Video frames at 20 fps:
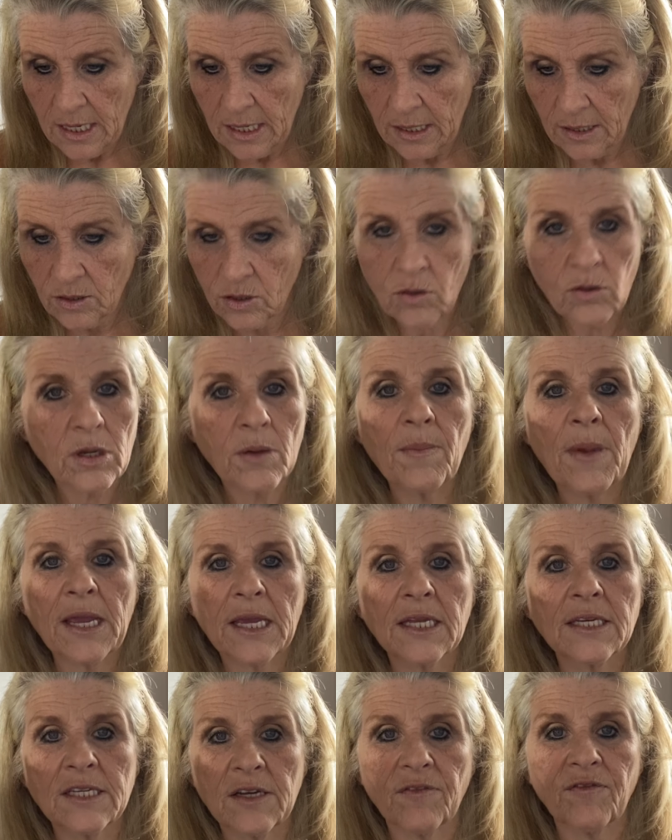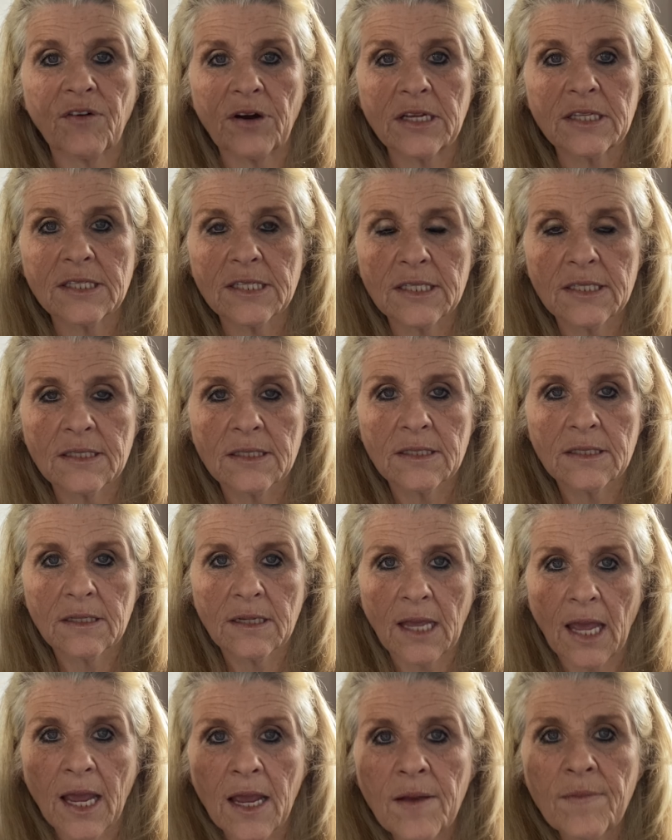You can make a difference,
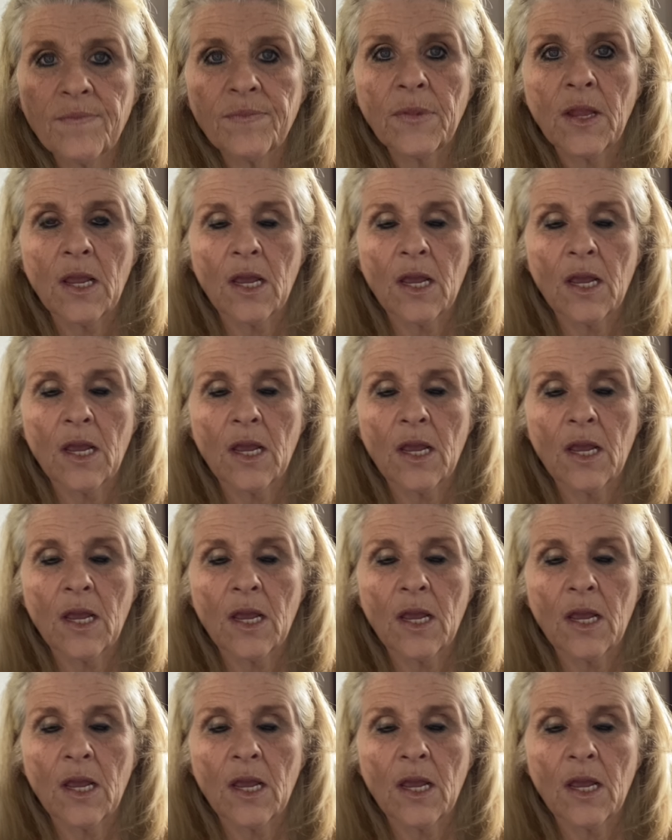okay?